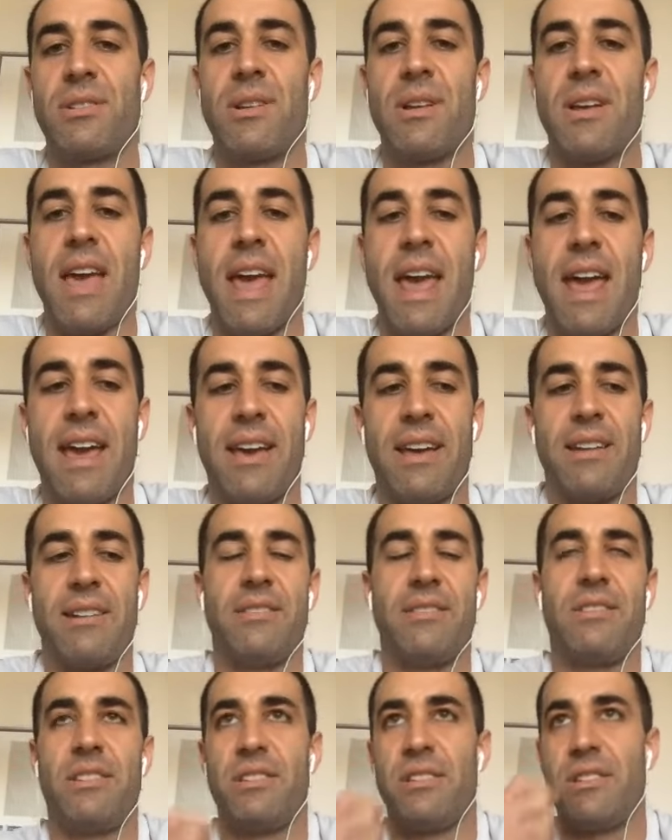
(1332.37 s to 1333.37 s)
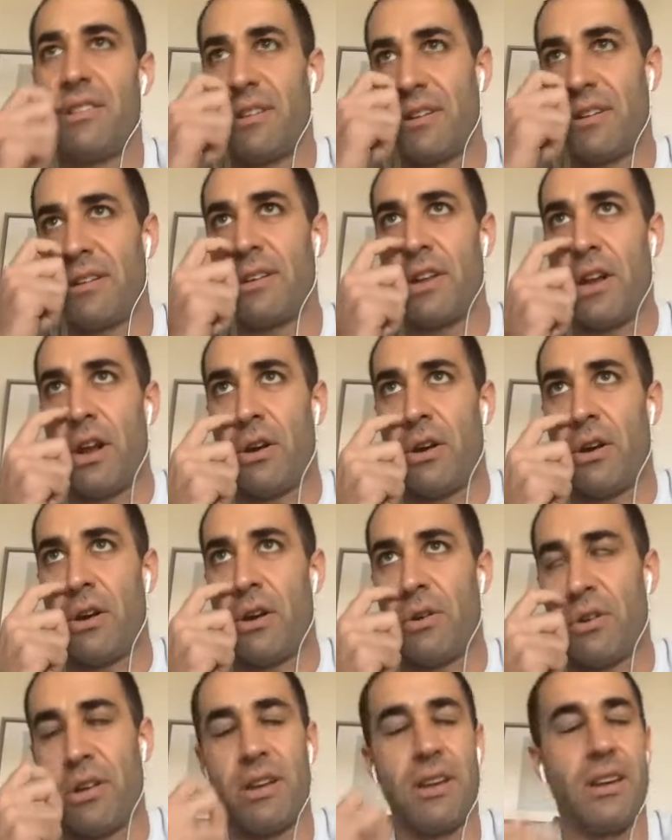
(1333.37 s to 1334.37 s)
and you know
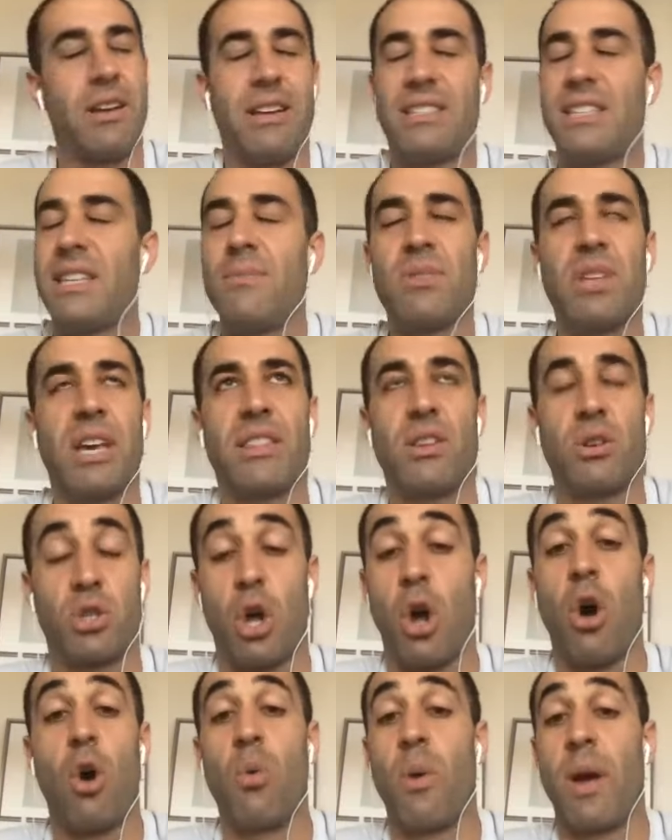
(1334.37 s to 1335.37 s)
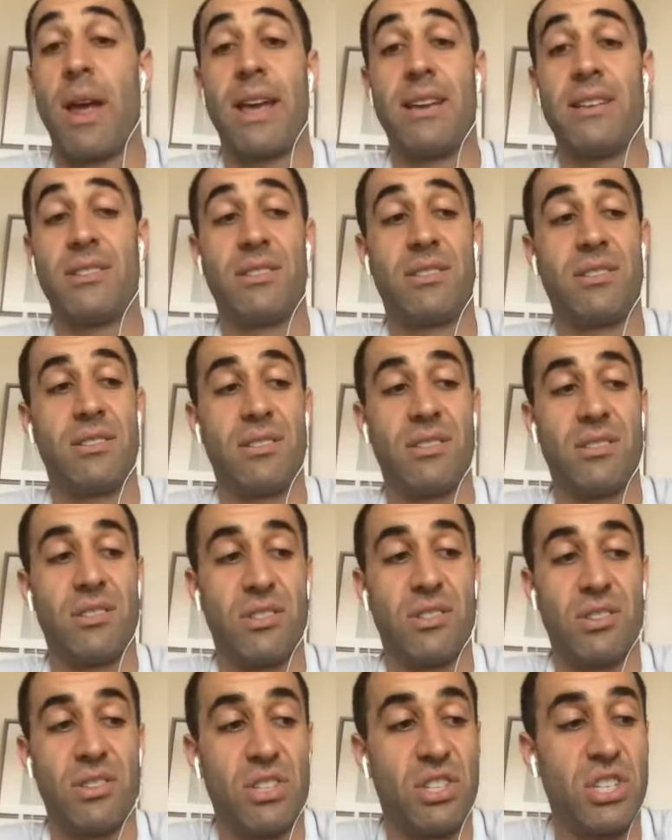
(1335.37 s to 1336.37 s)
it seems like there's always
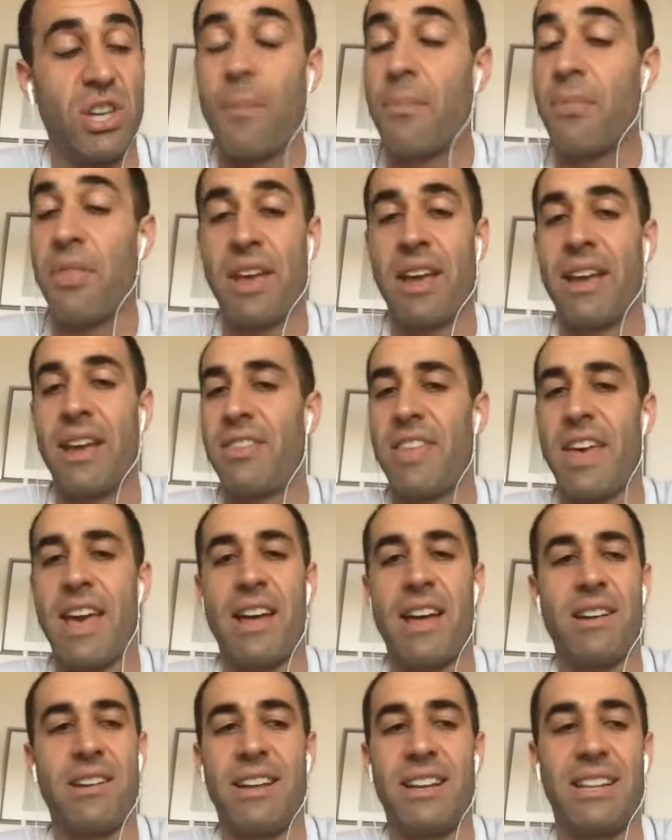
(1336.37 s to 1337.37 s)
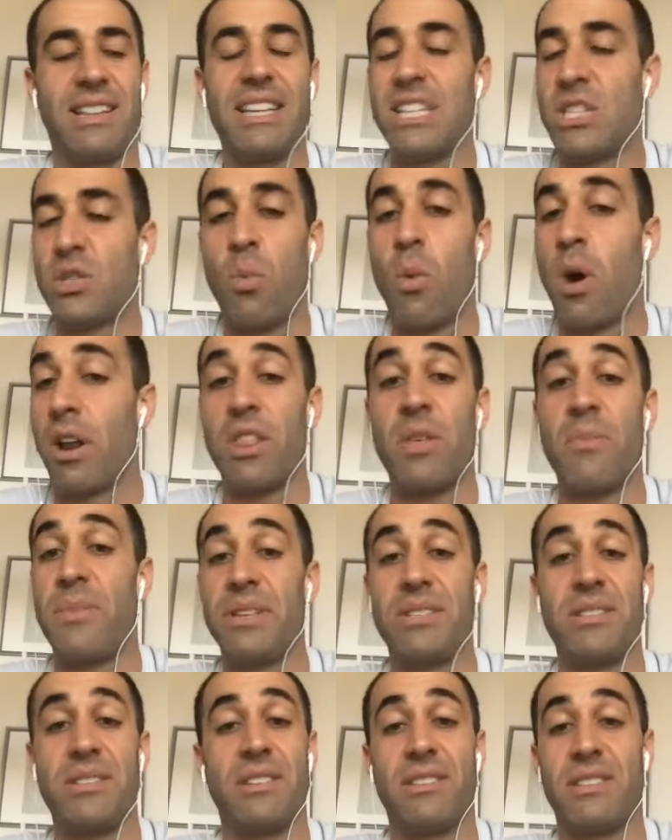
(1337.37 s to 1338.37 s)
something that at least one of the
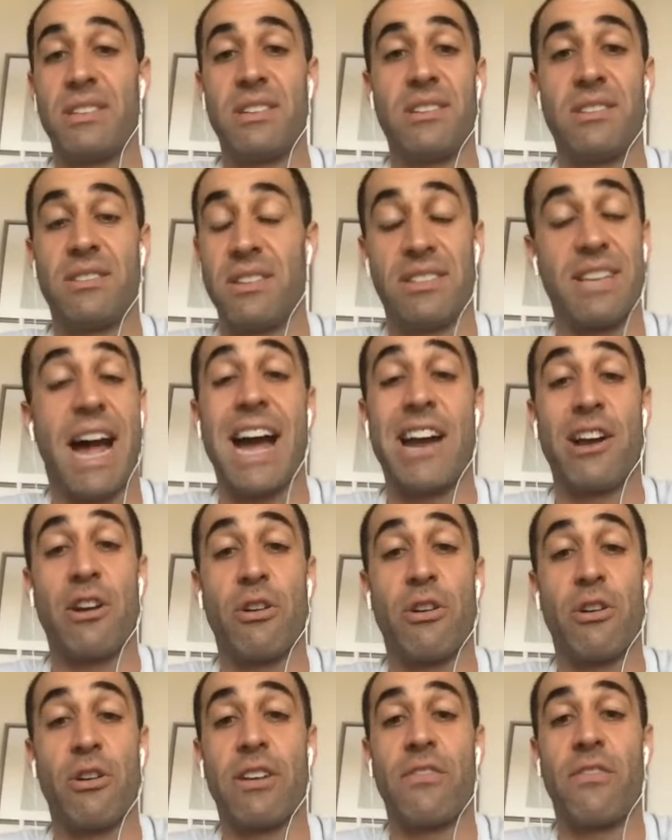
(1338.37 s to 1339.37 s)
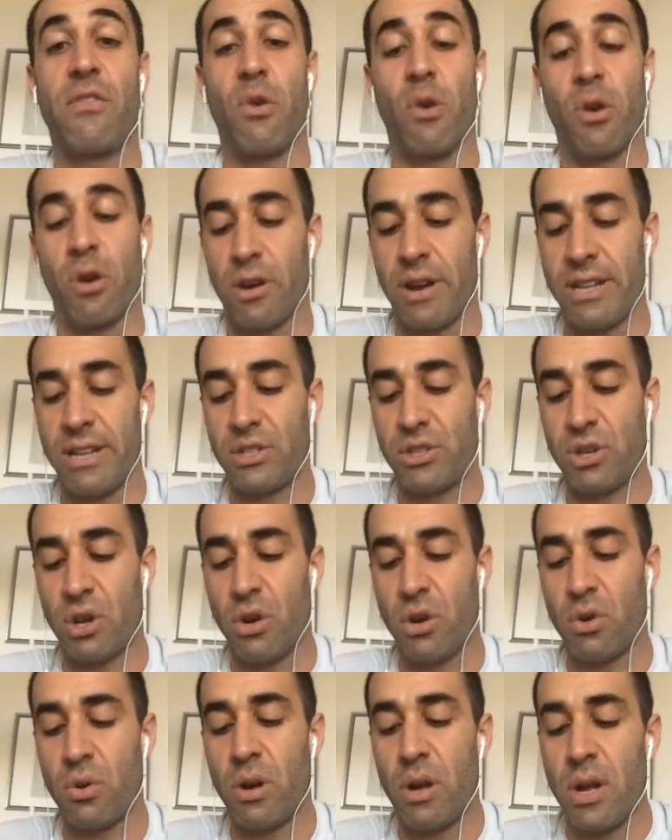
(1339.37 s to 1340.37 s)
businesses is hiring for and
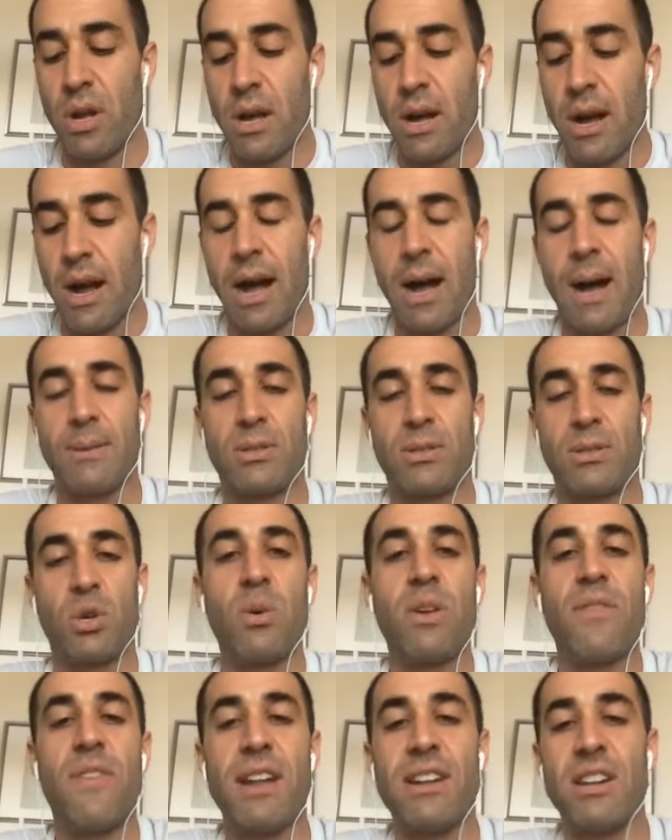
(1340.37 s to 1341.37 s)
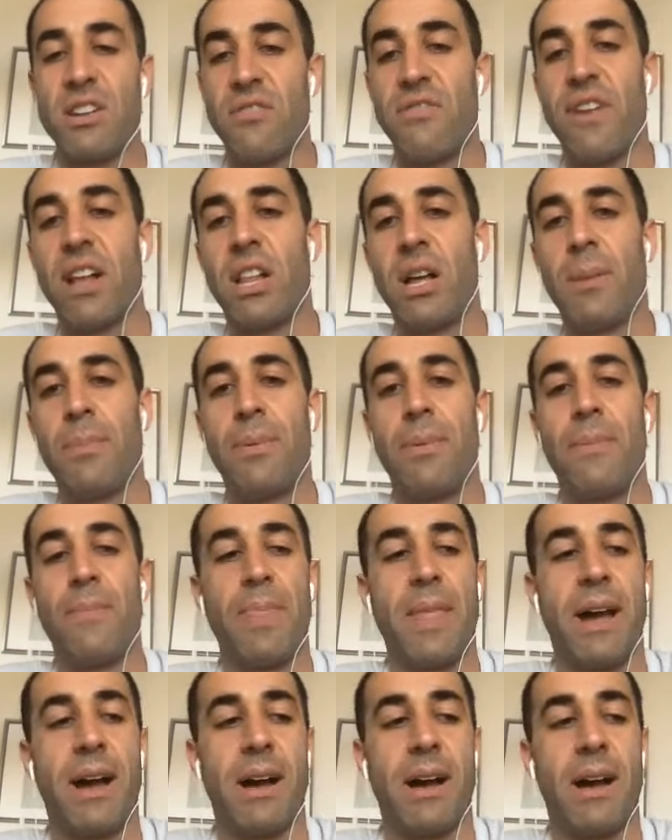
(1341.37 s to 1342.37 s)
so uh, so we've had to develop
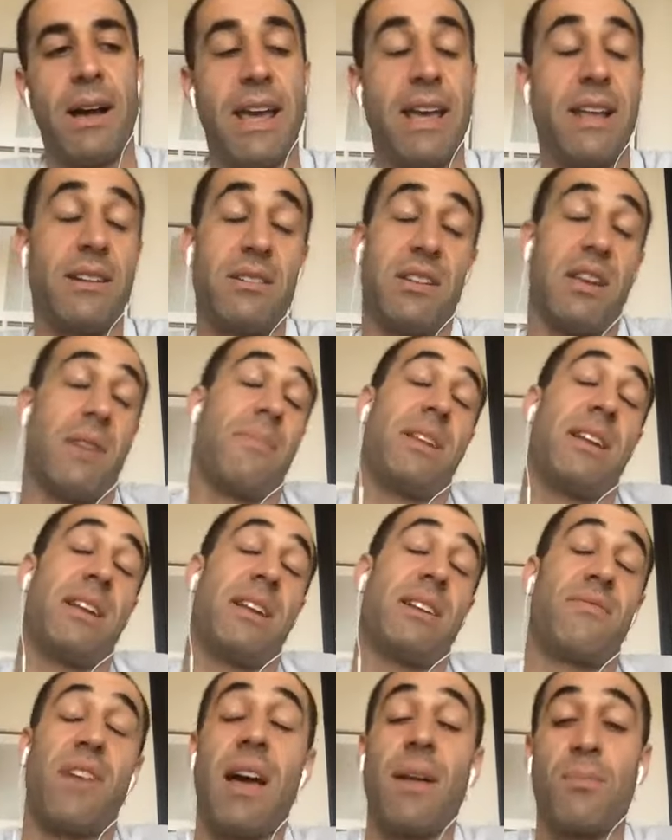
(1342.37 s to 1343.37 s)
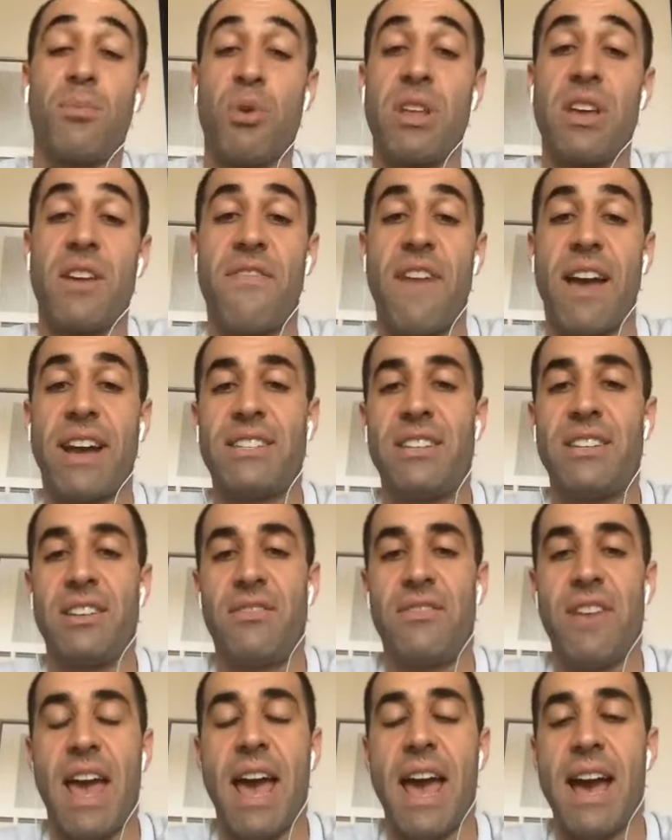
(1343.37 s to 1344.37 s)
uh, and i mean i've gotten pretty effective
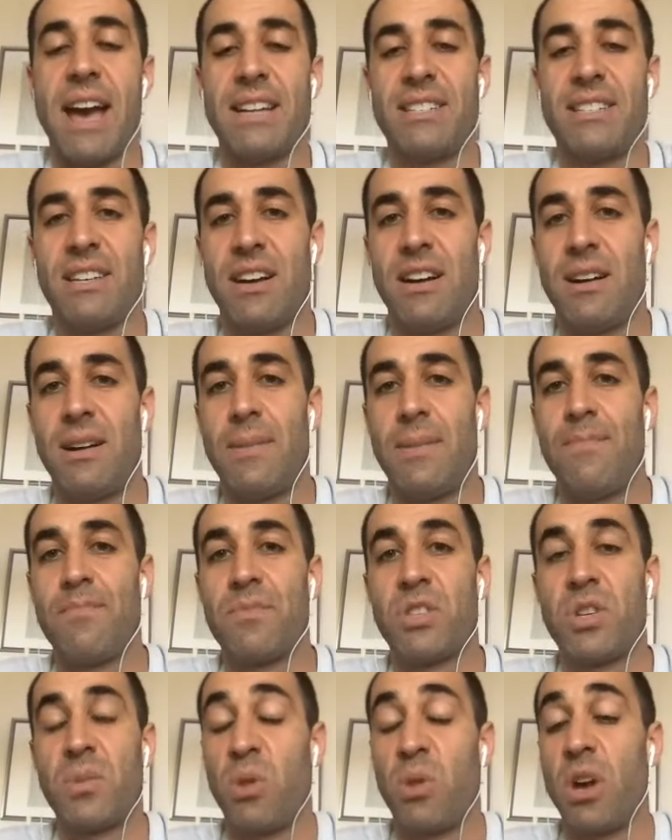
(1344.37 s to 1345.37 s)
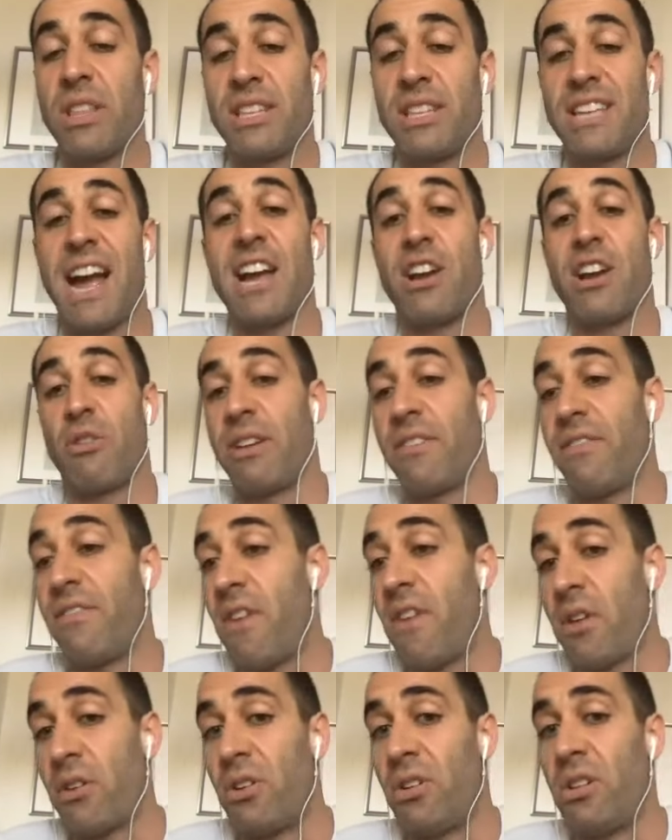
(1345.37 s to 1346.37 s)
at uh, deploying this hiring
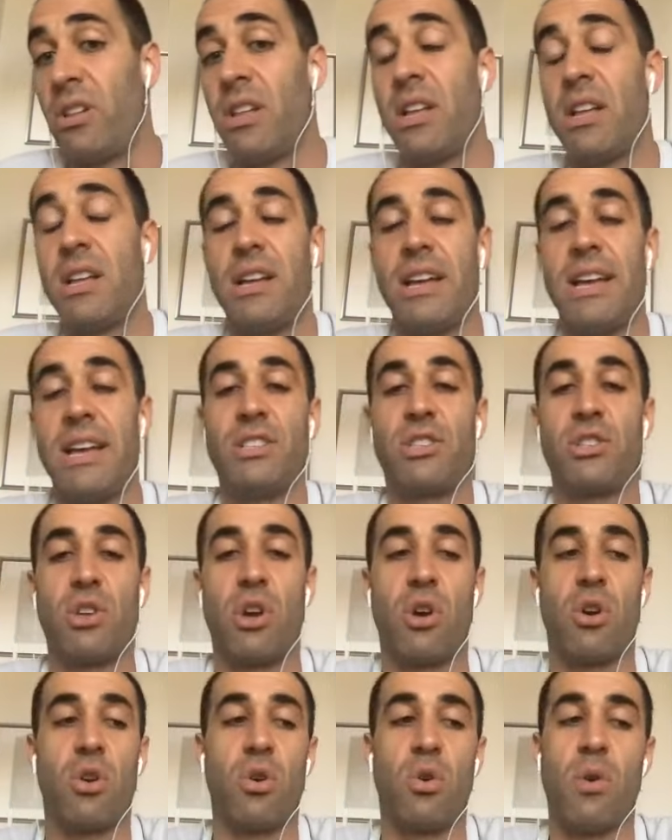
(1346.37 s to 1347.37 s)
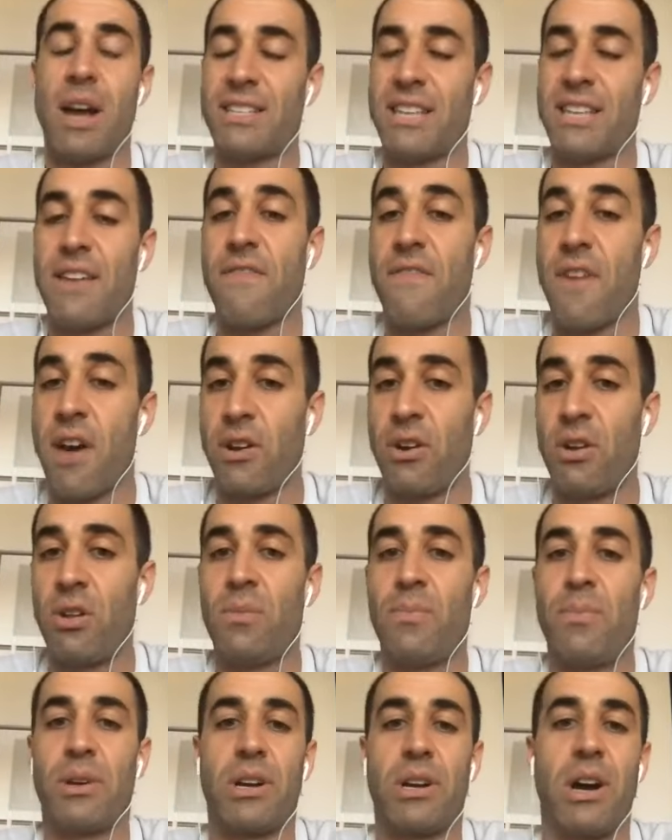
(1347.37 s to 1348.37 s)
funnel and so i say funnel
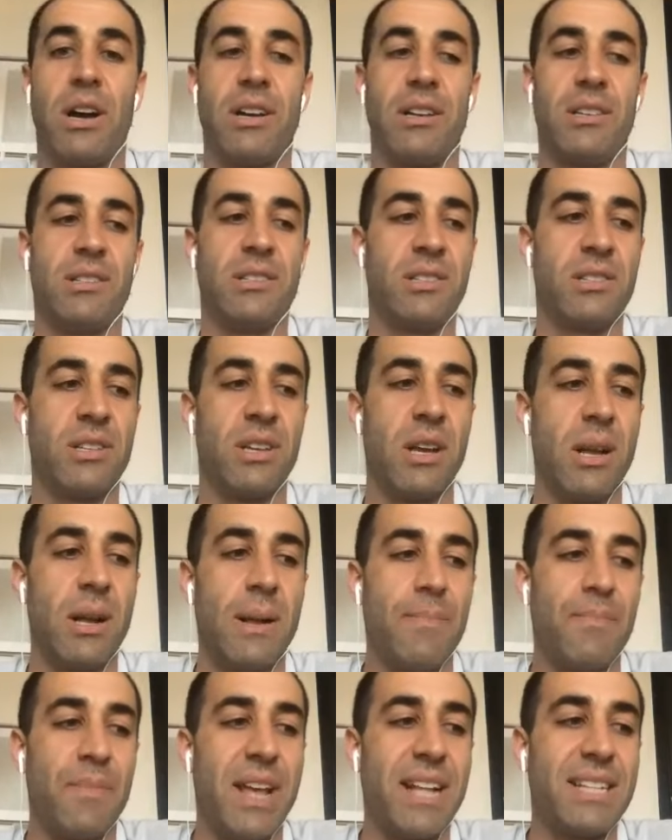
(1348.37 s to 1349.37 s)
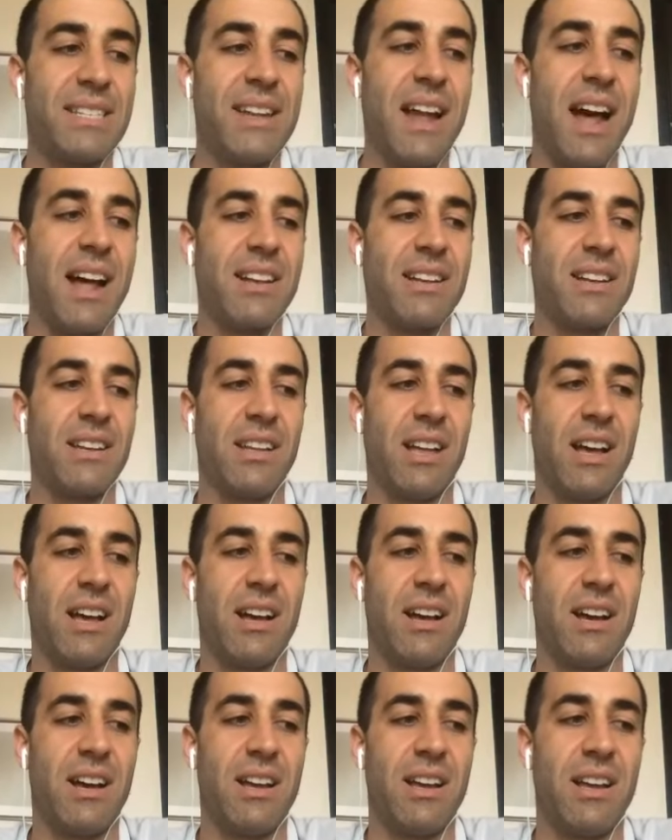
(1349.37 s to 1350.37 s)
because it's not uh,